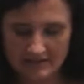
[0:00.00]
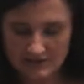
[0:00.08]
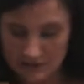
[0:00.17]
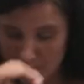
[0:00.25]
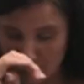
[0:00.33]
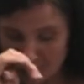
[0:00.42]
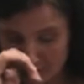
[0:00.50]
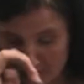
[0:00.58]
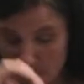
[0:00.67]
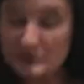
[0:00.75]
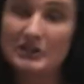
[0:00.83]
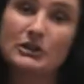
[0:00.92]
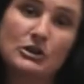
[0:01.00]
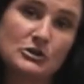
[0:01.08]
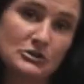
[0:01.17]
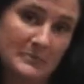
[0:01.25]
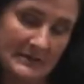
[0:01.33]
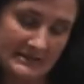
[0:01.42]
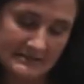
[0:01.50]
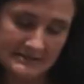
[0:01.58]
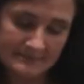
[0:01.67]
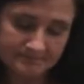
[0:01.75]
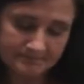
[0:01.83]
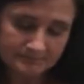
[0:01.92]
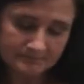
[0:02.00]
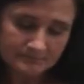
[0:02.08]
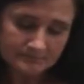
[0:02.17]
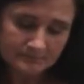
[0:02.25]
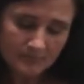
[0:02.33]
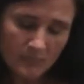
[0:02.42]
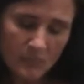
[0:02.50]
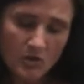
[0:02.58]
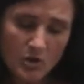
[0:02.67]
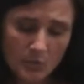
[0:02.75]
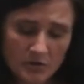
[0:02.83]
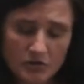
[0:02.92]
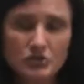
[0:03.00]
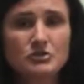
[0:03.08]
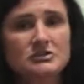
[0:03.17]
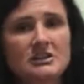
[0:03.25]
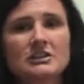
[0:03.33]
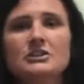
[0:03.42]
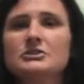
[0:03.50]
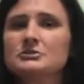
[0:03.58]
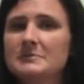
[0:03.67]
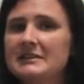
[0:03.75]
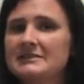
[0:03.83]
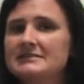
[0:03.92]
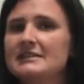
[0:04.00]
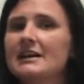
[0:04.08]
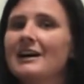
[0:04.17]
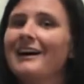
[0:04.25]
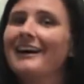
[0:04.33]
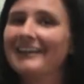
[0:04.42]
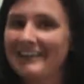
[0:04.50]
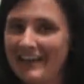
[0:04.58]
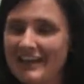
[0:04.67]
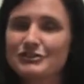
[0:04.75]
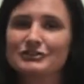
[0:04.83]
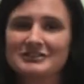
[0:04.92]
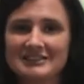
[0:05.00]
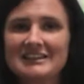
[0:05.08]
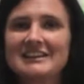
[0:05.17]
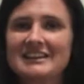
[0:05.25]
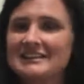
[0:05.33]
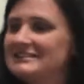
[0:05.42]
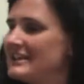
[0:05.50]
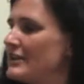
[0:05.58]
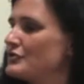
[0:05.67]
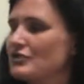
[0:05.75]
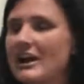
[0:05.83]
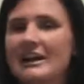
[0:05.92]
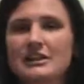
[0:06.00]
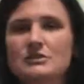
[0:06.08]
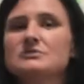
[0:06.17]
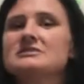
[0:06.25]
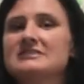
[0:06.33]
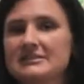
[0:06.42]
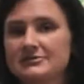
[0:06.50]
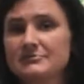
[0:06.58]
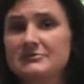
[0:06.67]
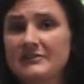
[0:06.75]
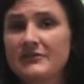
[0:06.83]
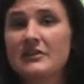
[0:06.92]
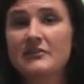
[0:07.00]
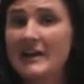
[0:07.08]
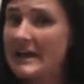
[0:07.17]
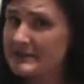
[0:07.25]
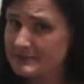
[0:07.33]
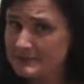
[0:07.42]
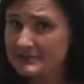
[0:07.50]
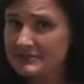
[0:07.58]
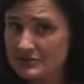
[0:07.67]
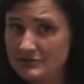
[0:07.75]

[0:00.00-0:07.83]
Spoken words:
to do is using clothespins. When you're using clothespins, again, you'll see kids that try to use different grasps